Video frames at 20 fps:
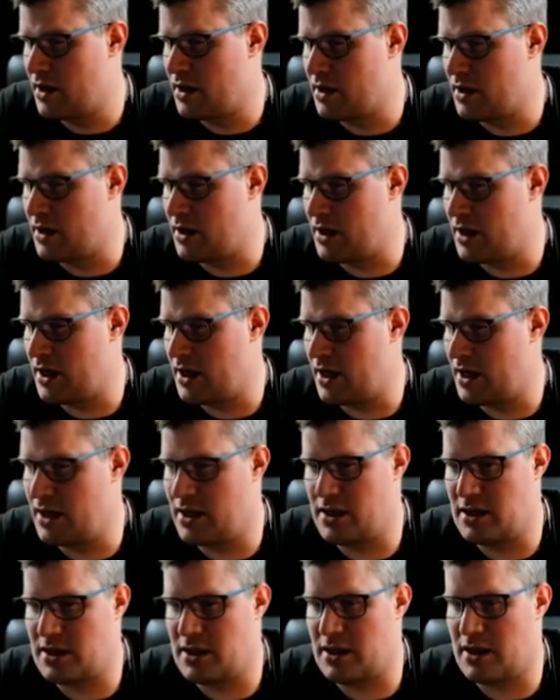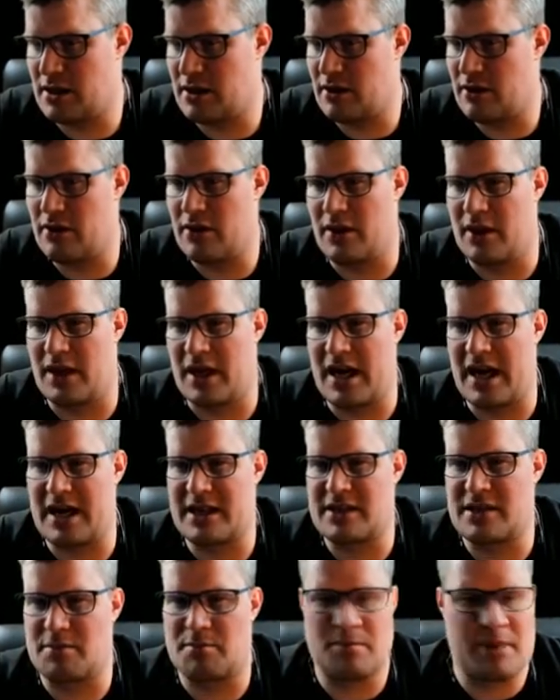And
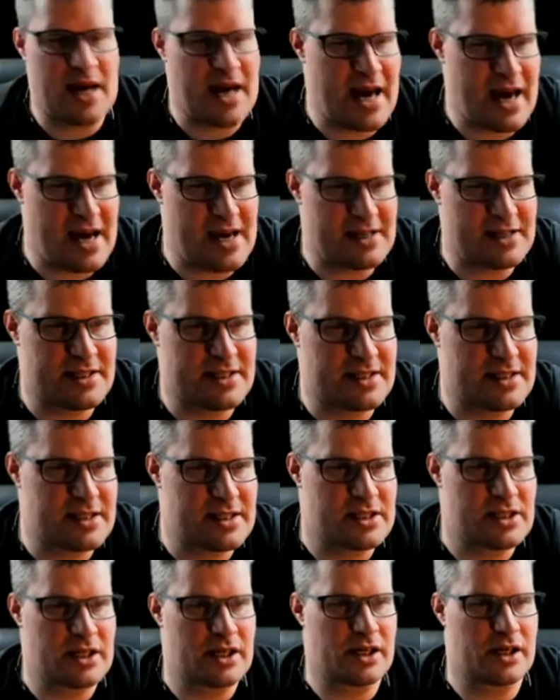that passed.